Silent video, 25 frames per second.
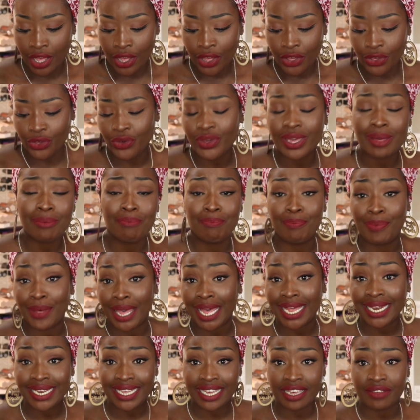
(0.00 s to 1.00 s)
You can
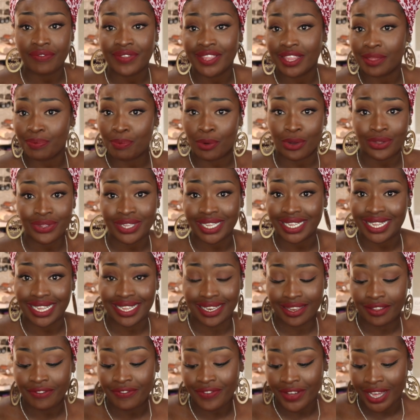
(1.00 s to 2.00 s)
barely even spot it
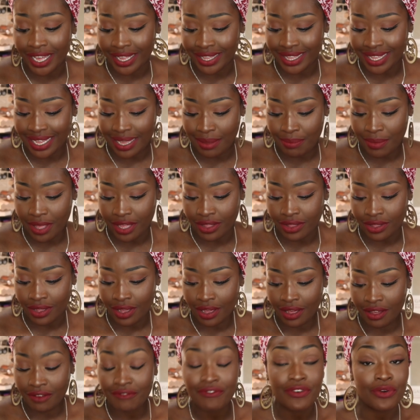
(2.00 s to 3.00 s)
in the first image.
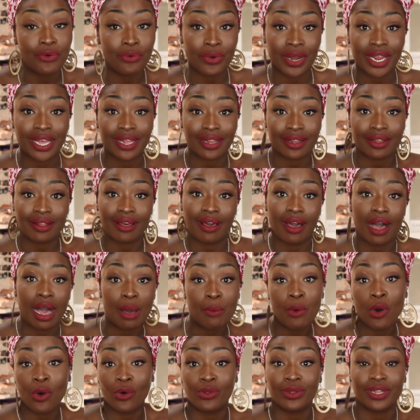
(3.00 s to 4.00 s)
For real,
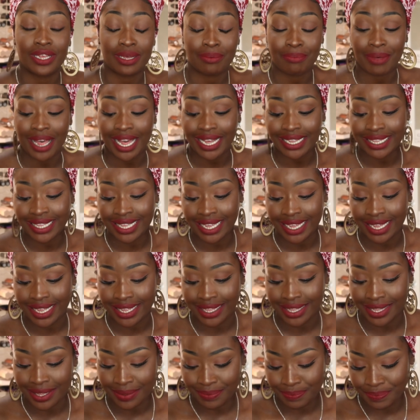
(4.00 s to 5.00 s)
I'm holding back
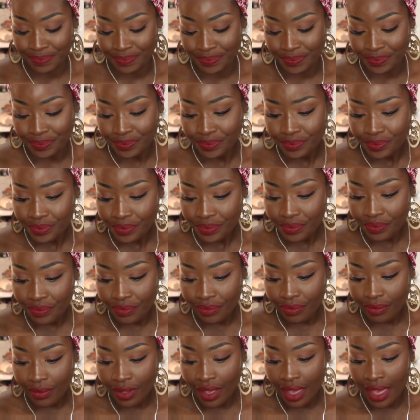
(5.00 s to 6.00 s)
tears."
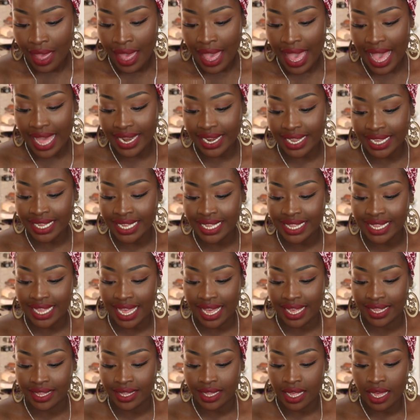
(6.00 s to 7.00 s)
And then he
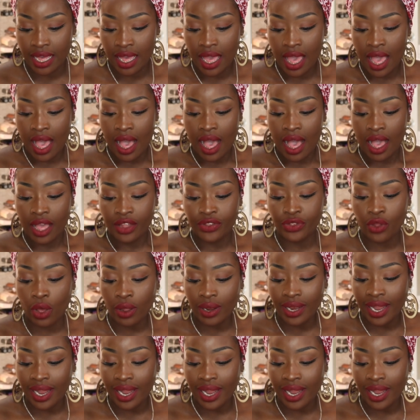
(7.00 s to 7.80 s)
says, "Not